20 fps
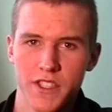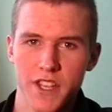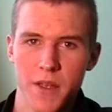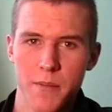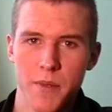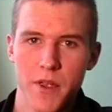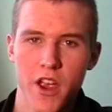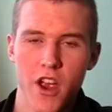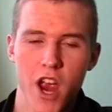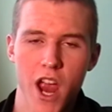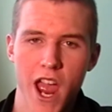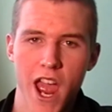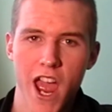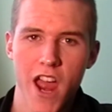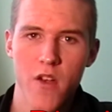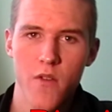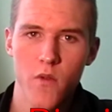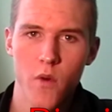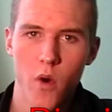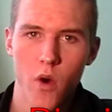St-Pierre
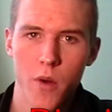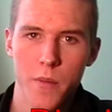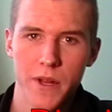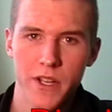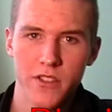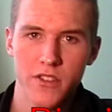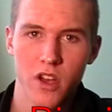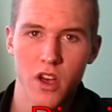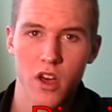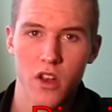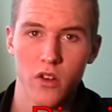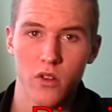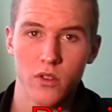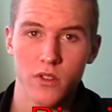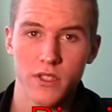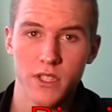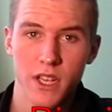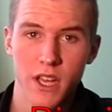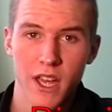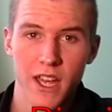and Rory
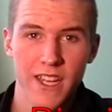McDonald,